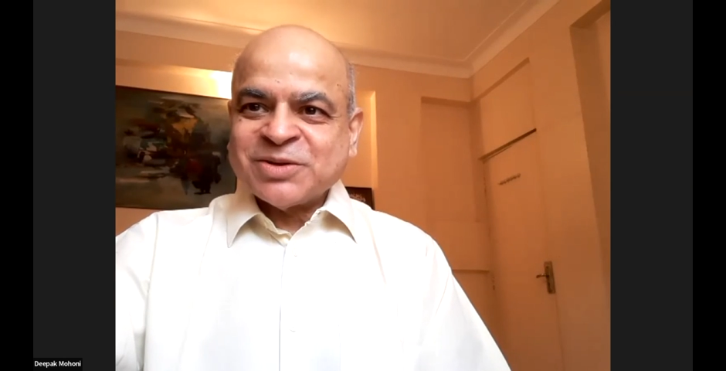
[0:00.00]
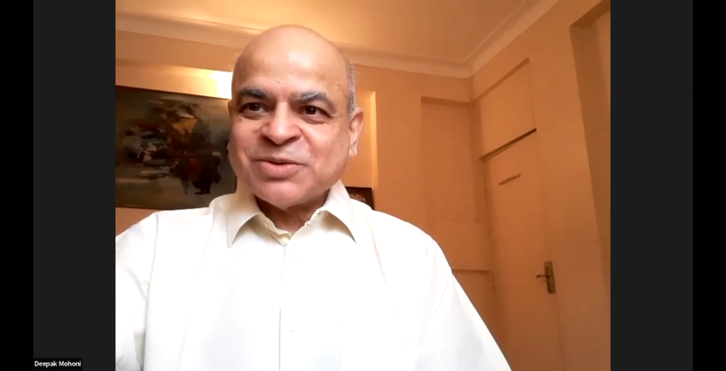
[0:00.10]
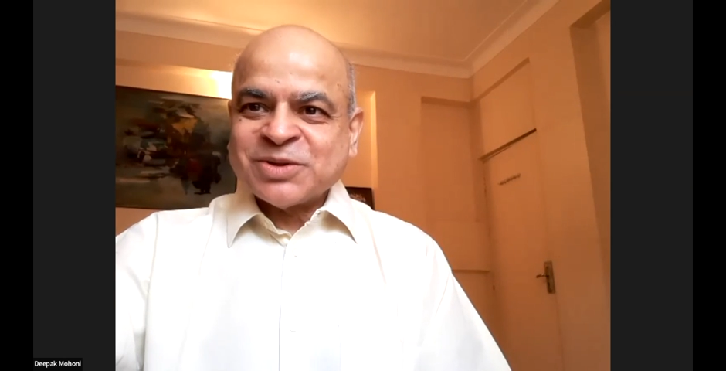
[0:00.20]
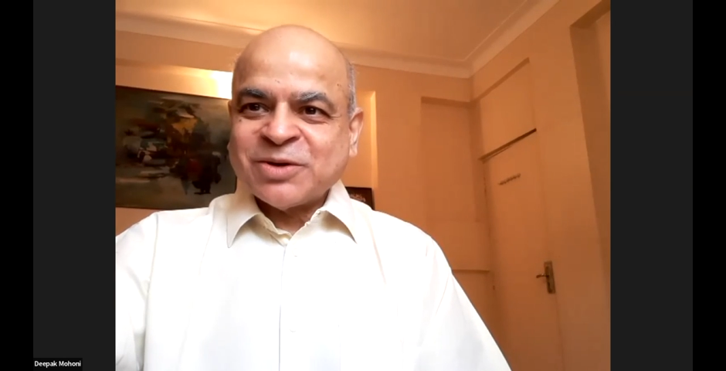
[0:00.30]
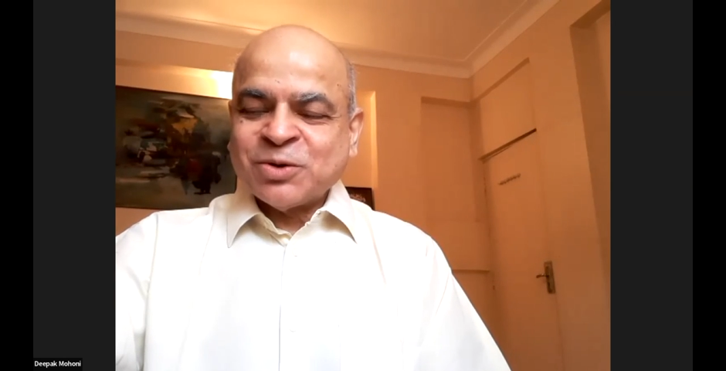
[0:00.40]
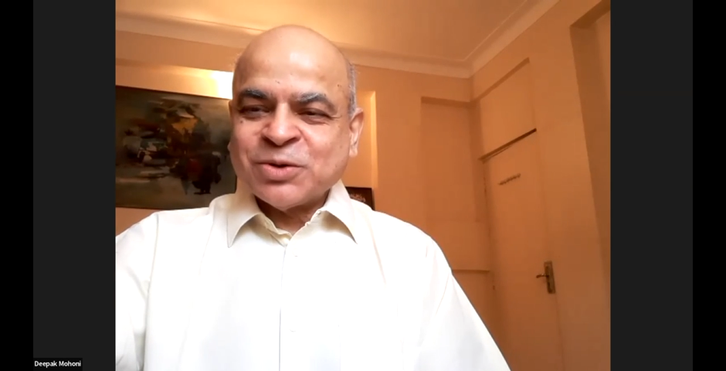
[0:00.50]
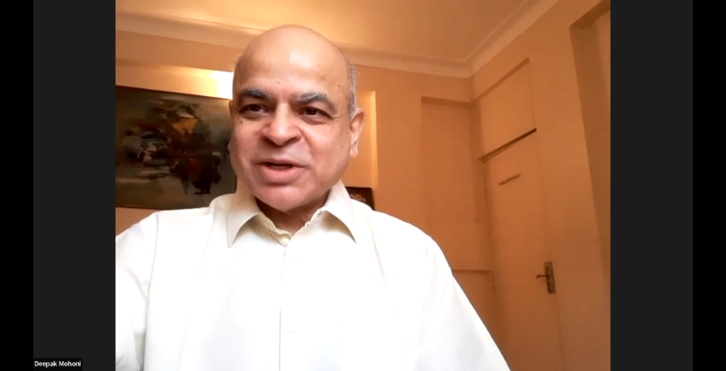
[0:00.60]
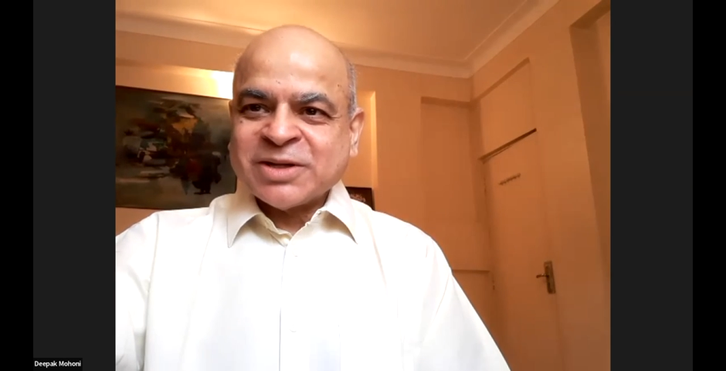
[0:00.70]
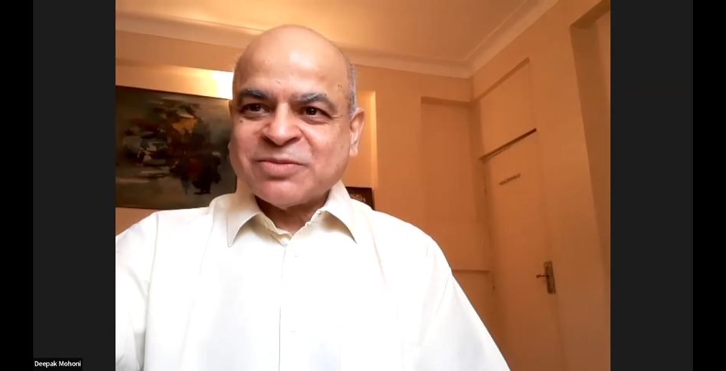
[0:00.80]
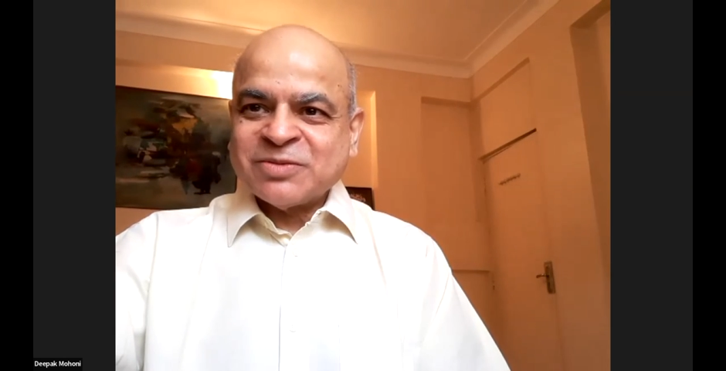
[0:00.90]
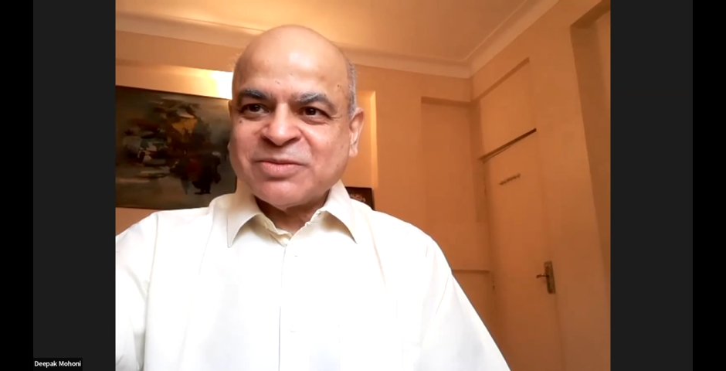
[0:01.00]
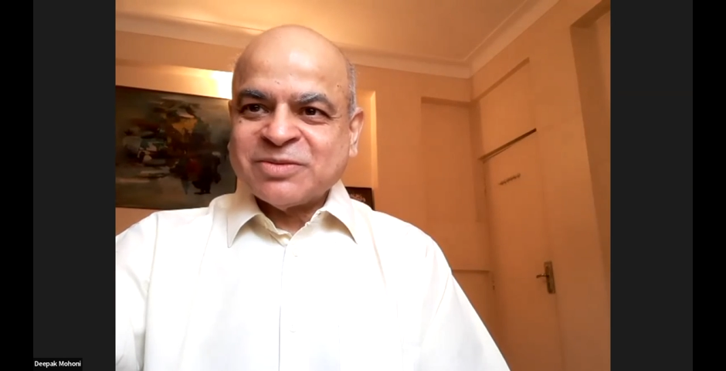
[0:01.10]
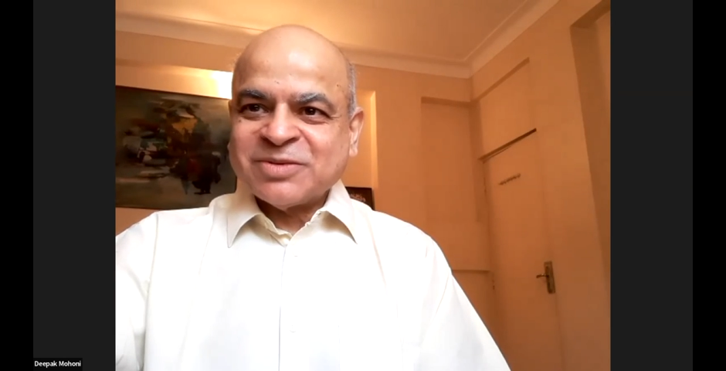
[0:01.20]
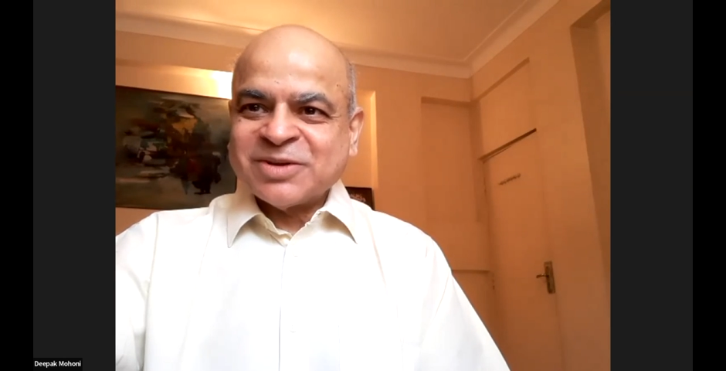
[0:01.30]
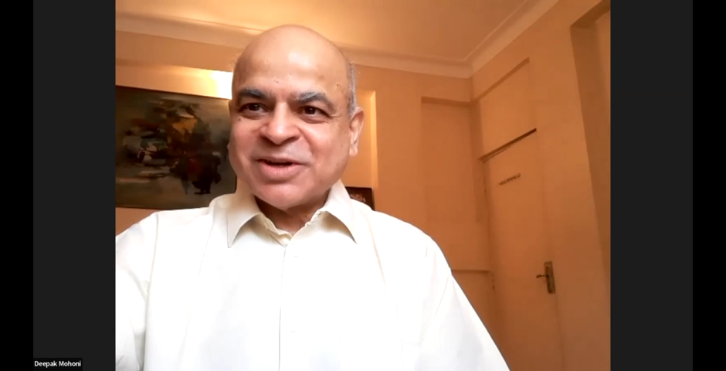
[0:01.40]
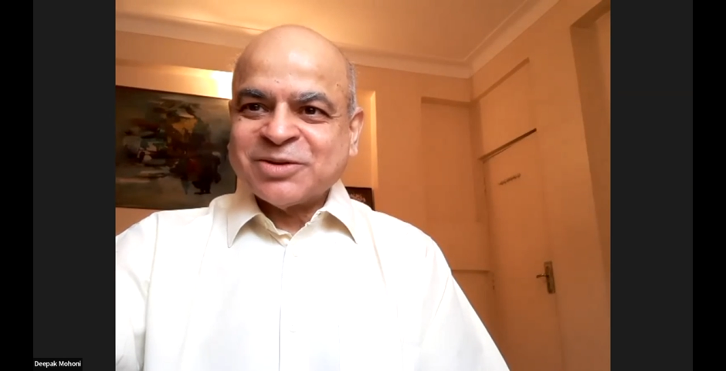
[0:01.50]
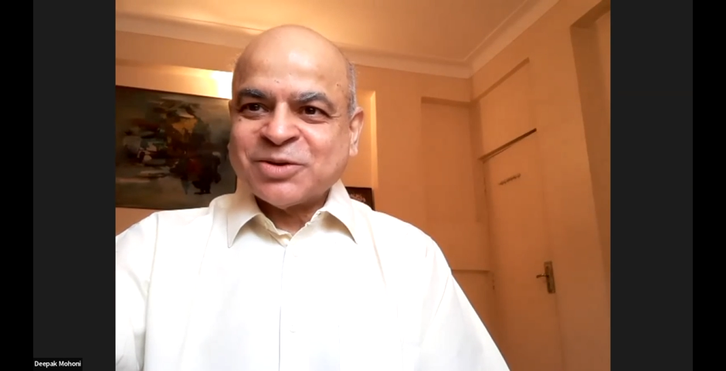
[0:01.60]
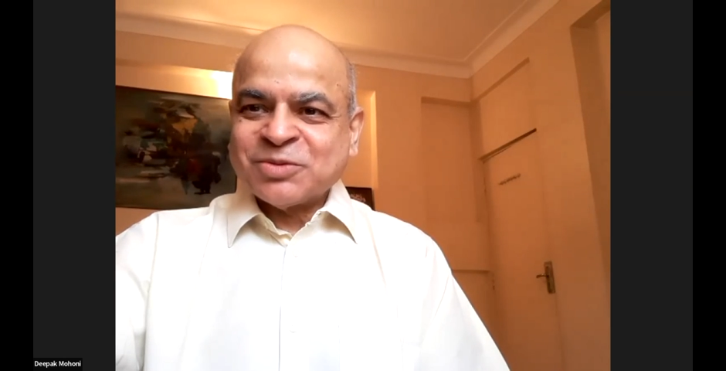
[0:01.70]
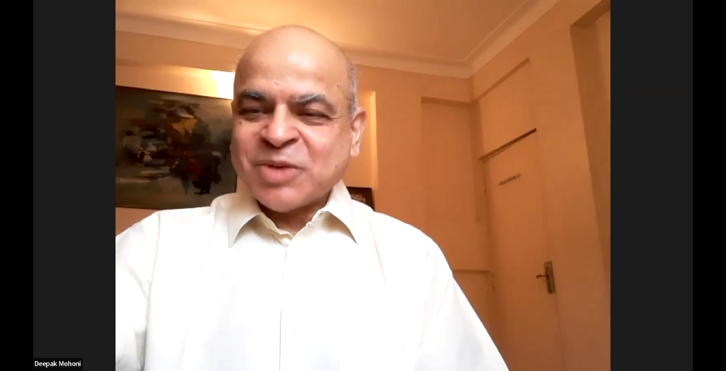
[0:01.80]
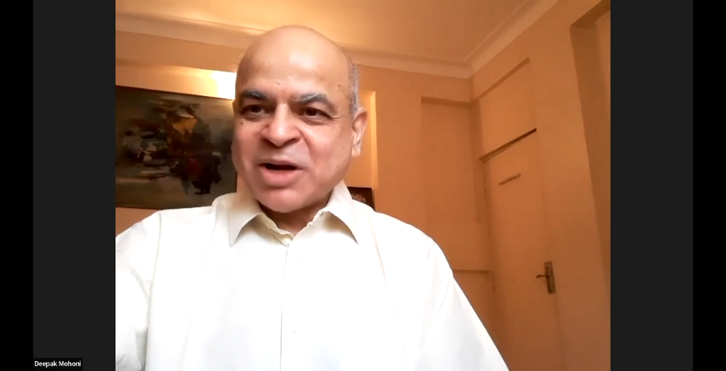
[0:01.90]
You say, oh, that's,
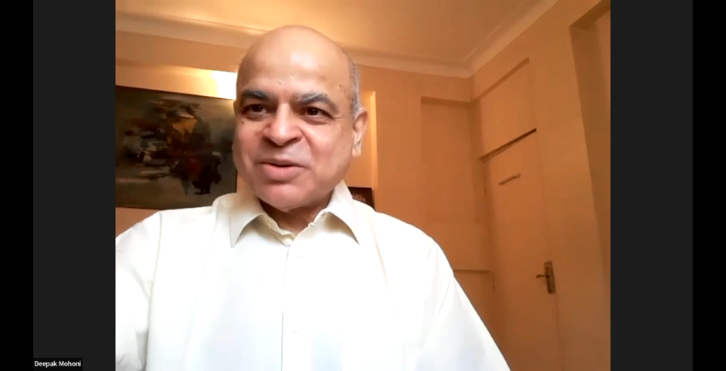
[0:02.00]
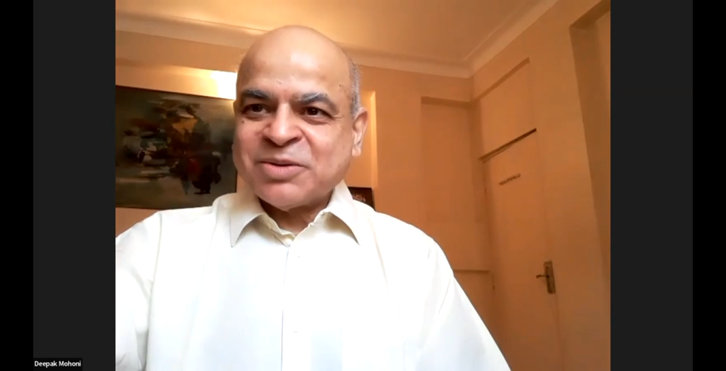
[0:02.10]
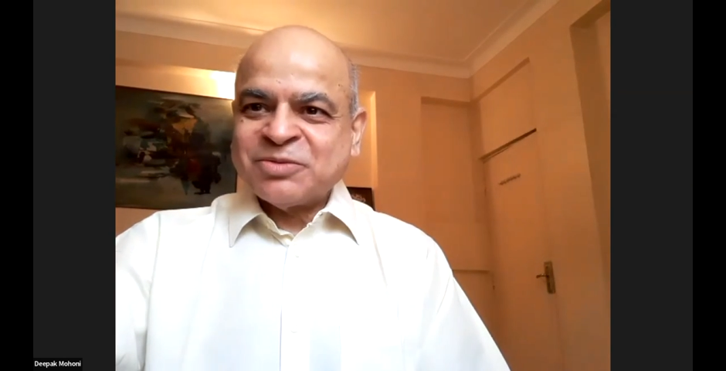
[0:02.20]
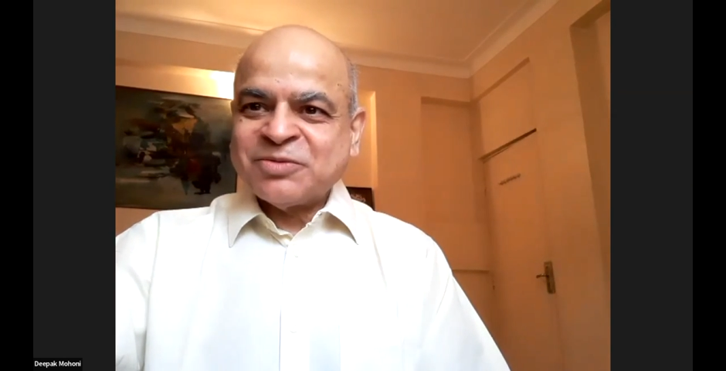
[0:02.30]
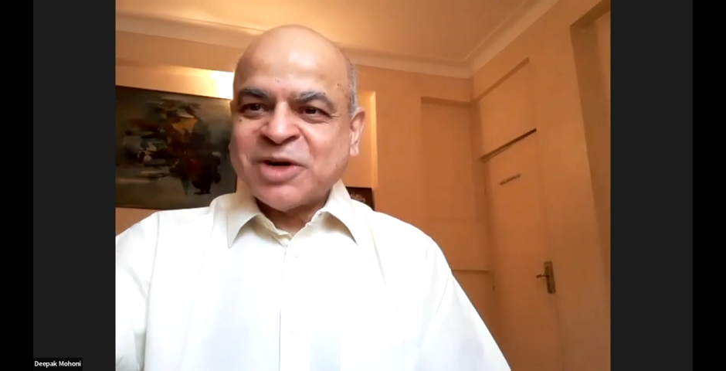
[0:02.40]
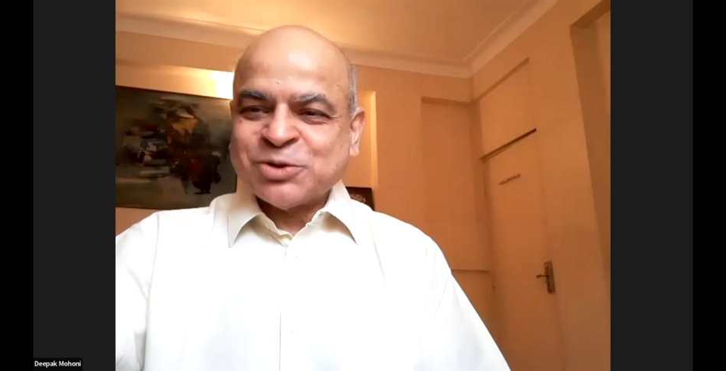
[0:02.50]
why